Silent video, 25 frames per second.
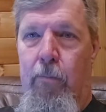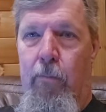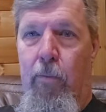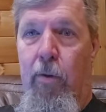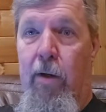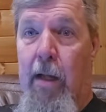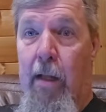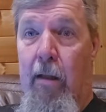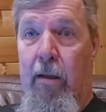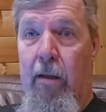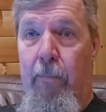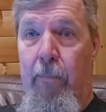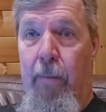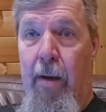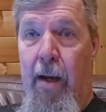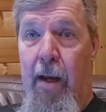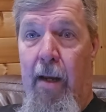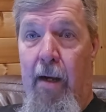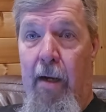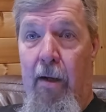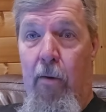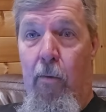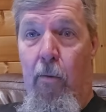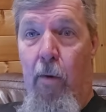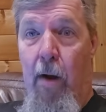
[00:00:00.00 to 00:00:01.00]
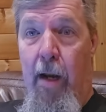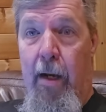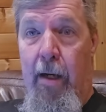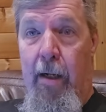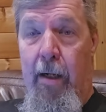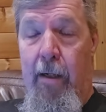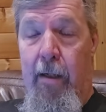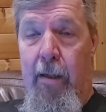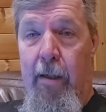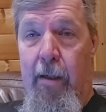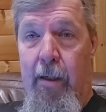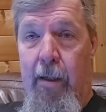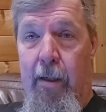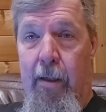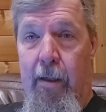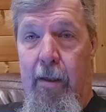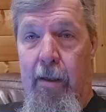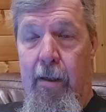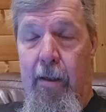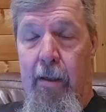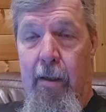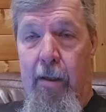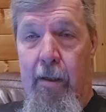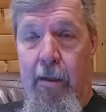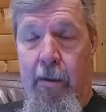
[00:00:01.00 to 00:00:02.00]
put out the panic wagon
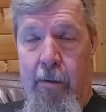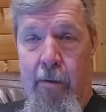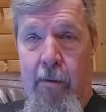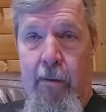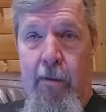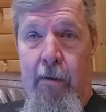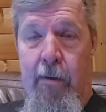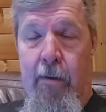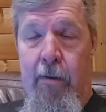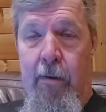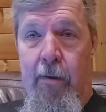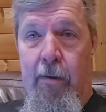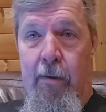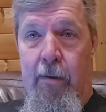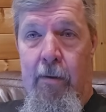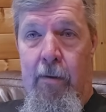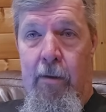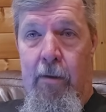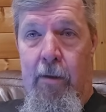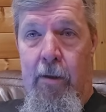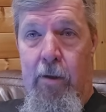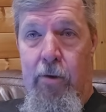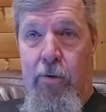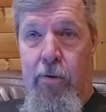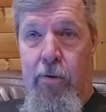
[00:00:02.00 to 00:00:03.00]
in uh, the